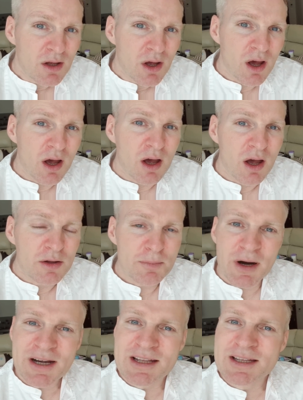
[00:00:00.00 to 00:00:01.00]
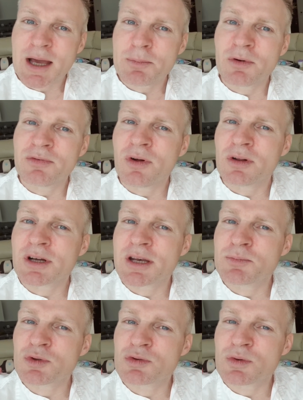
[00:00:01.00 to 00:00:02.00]
the market cap of all
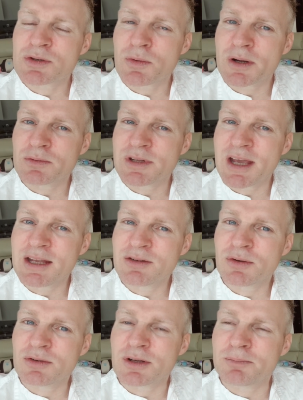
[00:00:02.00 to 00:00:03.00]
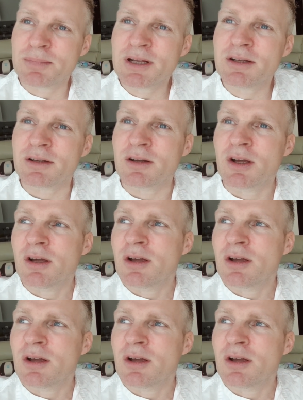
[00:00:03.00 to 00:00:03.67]
cryptos was around 800 billion,